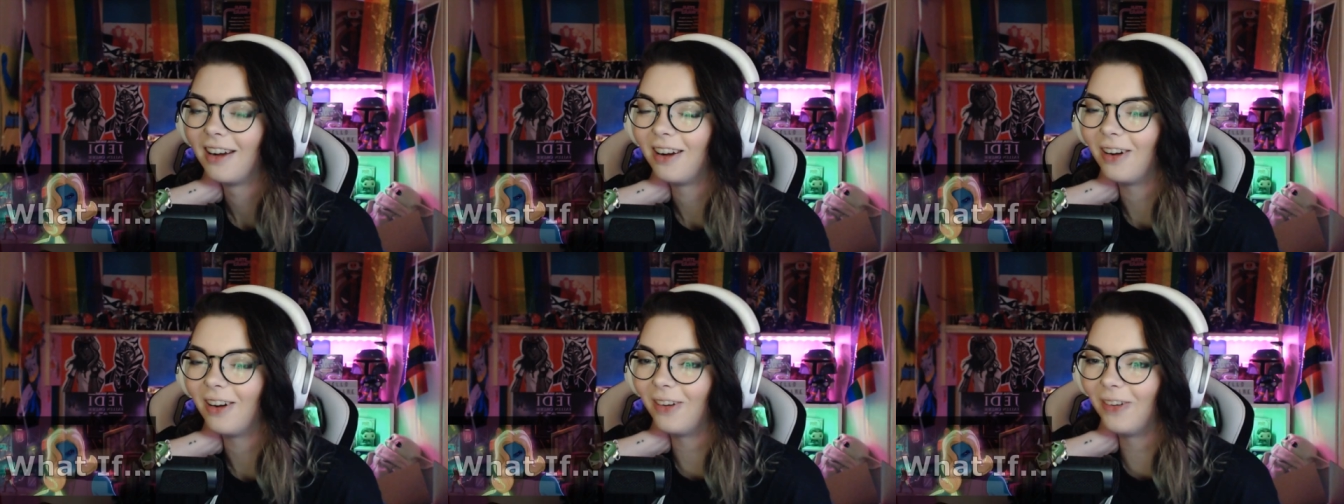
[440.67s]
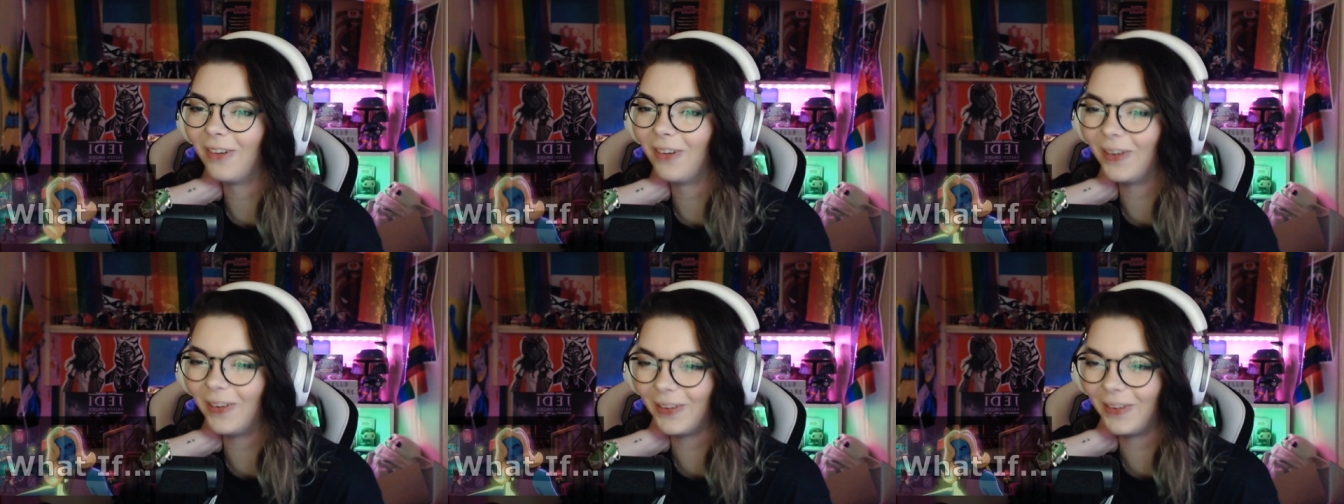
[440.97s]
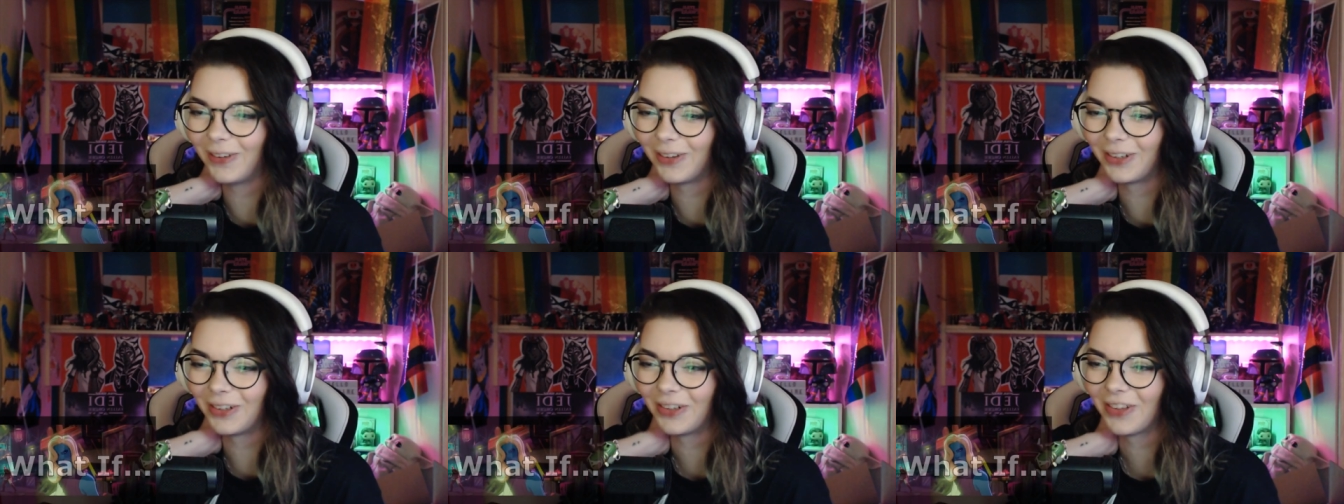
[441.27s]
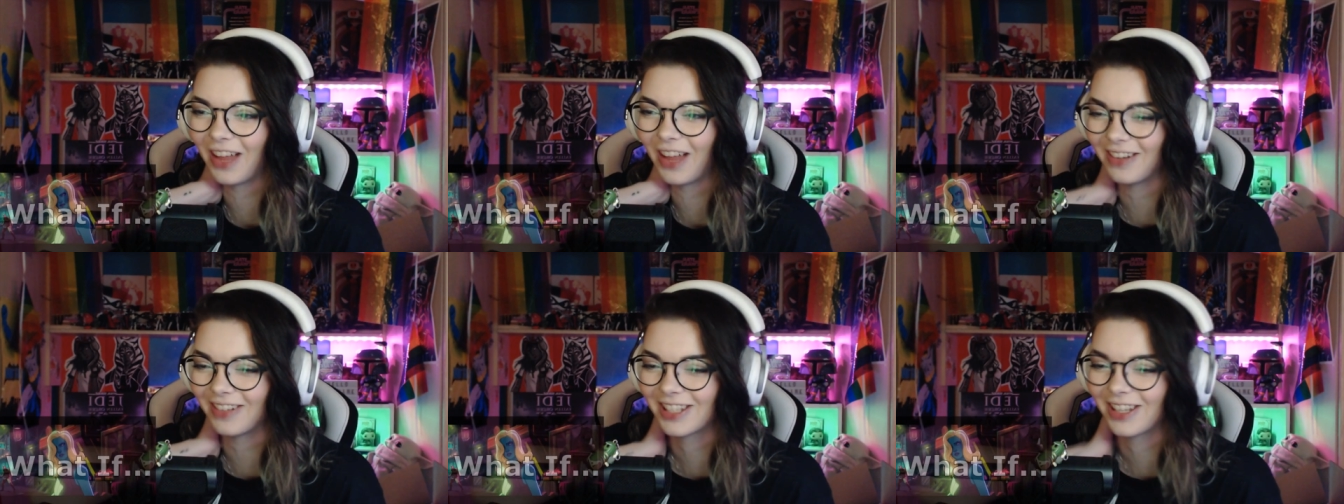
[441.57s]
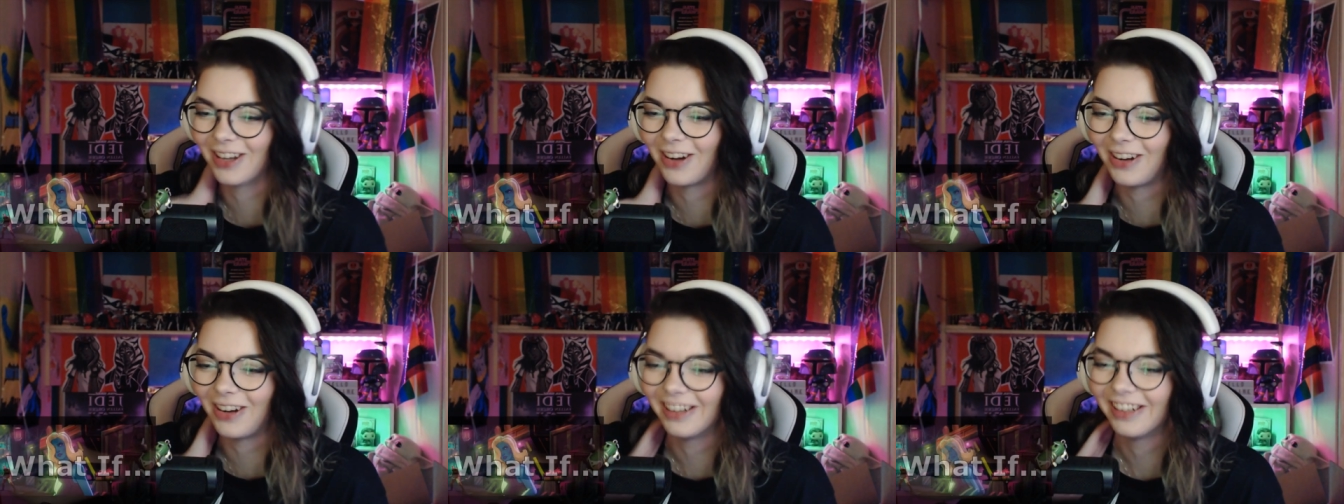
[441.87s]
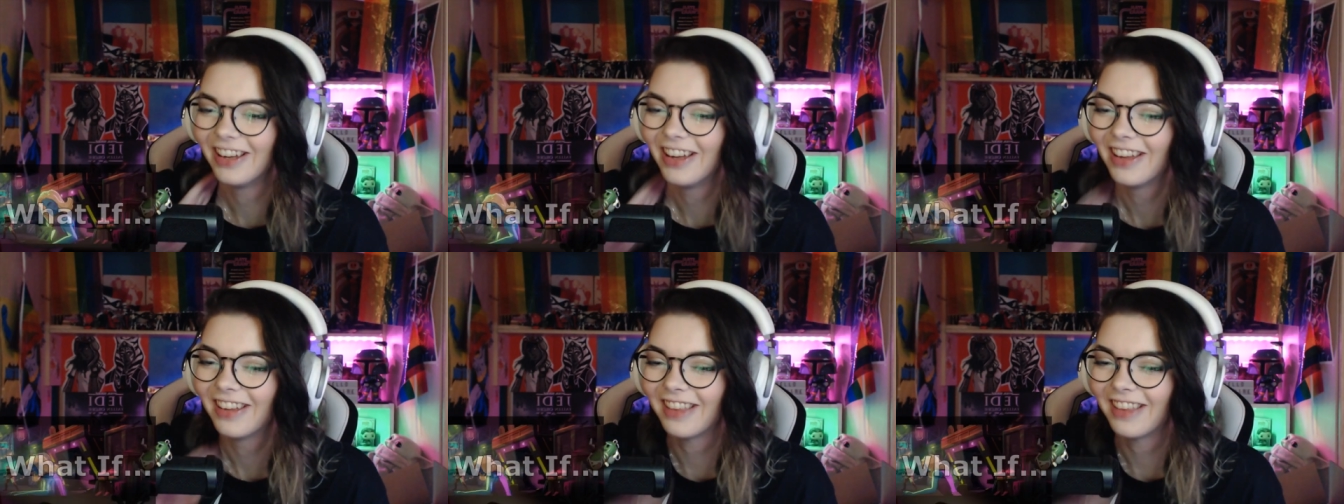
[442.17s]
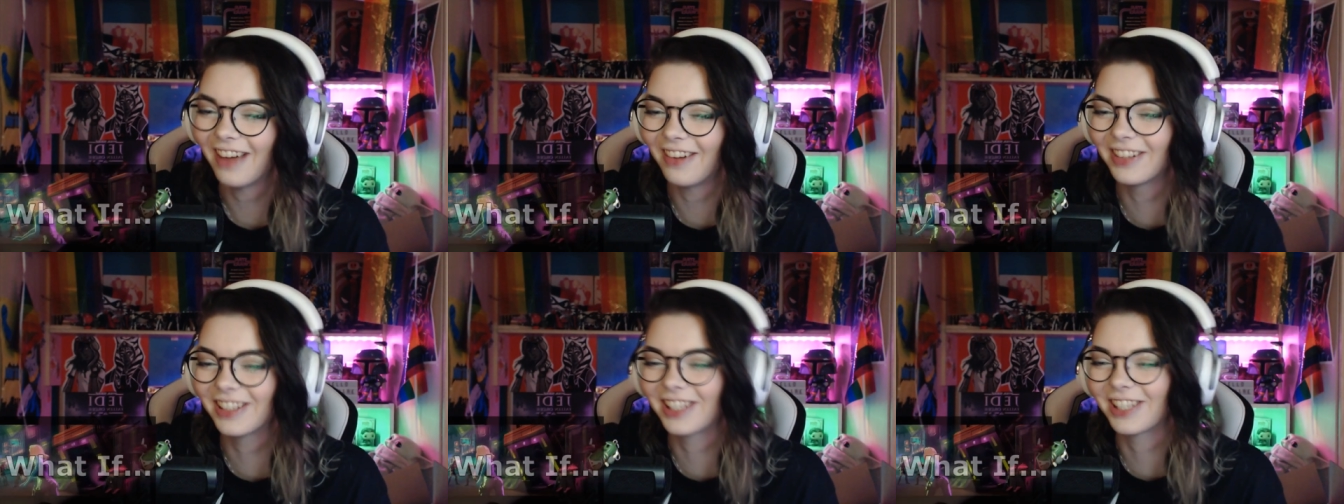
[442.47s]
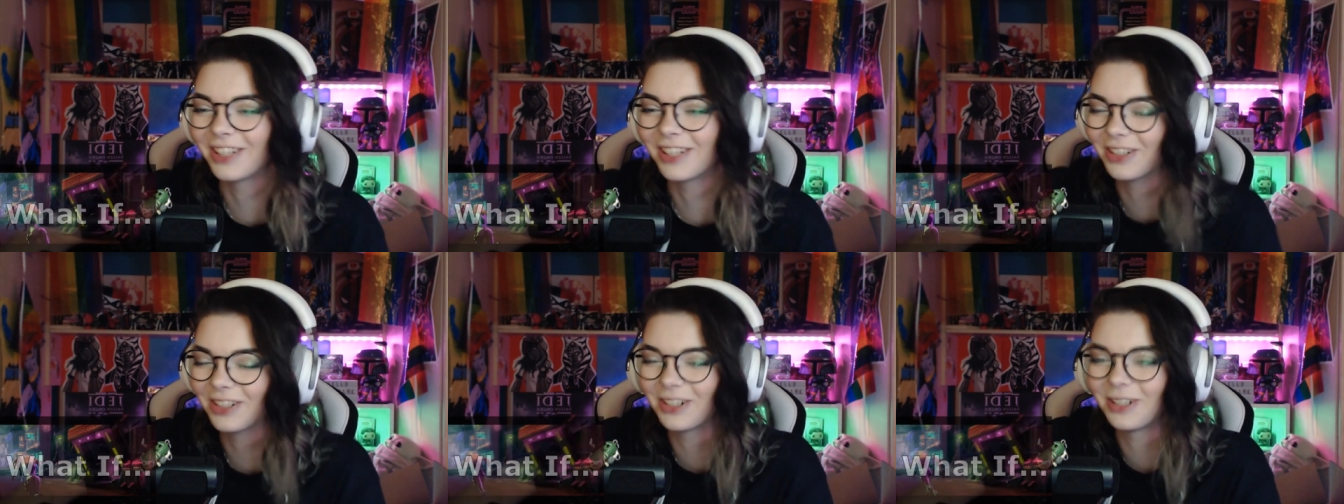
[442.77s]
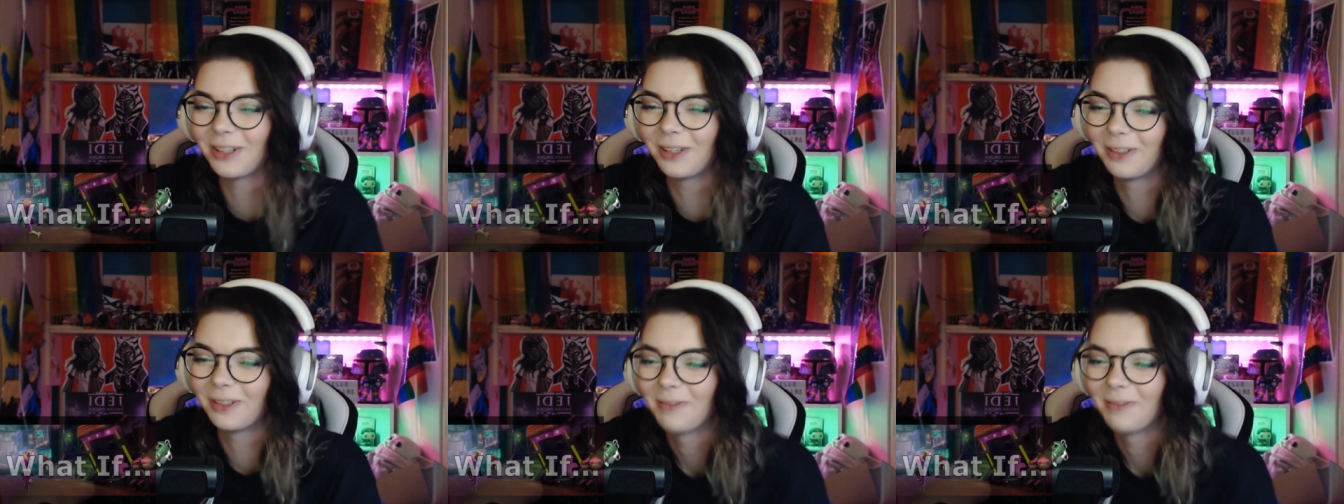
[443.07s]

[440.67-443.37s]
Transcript: Oh, that was hot. That was so cool.